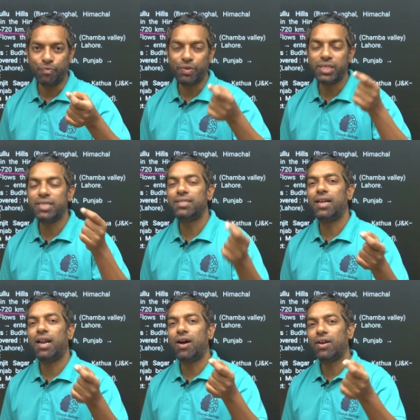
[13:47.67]
which is the
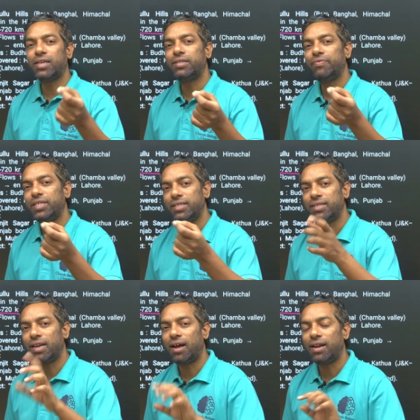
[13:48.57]
longest, which is the
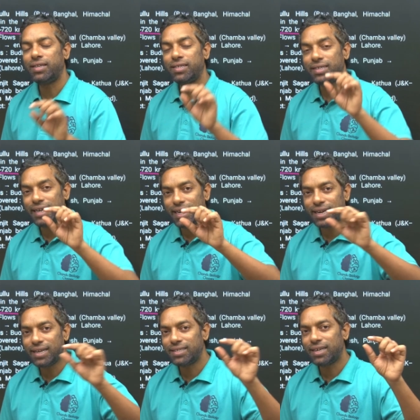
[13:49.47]
largest,
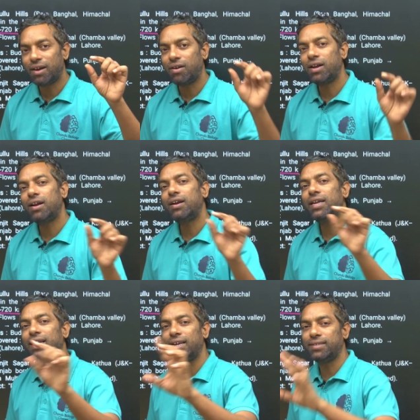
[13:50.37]
increasing order or
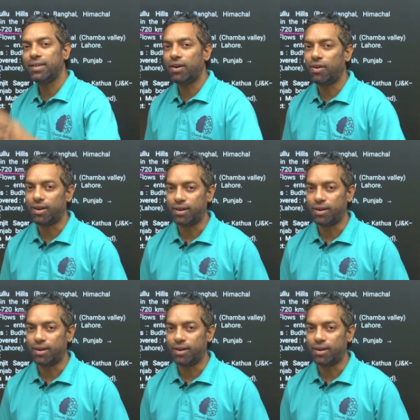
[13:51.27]
decreasing order.